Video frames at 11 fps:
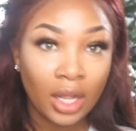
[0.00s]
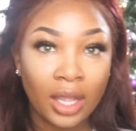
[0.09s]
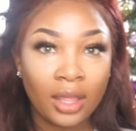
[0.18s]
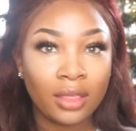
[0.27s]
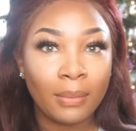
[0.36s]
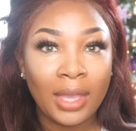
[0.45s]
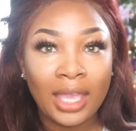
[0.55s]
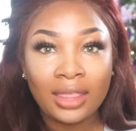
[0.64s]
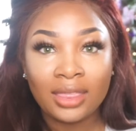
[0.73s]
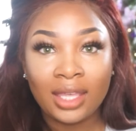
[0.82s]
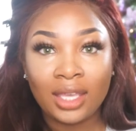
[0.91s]
And the
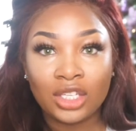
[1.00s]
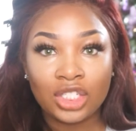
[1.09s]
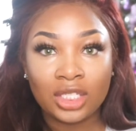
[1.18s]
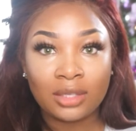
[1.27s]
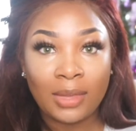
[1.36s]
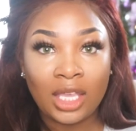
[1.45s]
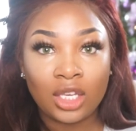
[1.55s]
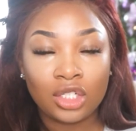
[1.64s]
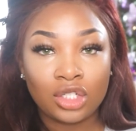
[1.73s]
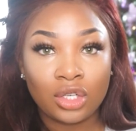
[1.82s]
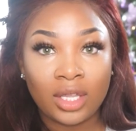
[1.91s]
main thing is just
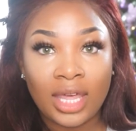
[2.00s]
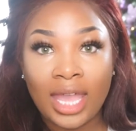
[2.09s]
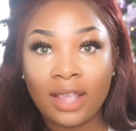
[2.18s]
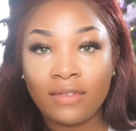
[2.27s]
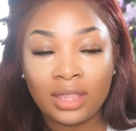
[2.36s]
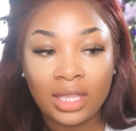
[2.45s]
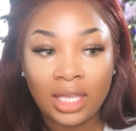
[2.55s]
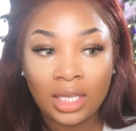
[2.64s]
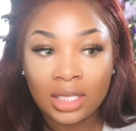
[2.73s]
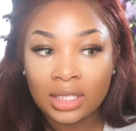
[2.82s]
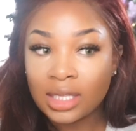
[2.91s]
making sure that
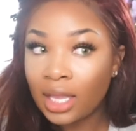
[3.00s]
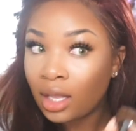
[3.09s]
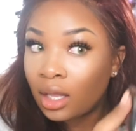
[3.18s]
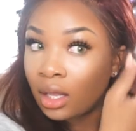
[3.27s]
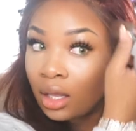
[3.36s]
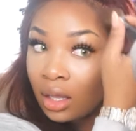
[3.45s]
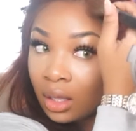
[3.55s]
everything is like